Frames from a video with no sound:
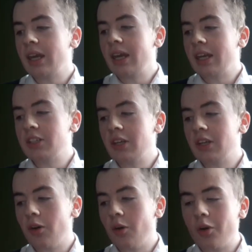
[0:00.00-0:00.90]
is
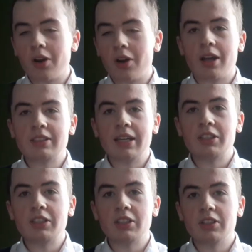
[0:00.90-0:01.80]
your
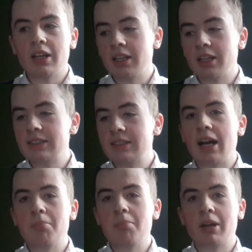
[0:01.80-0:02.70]
organization and
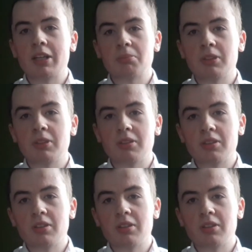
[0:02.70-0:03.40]
time management.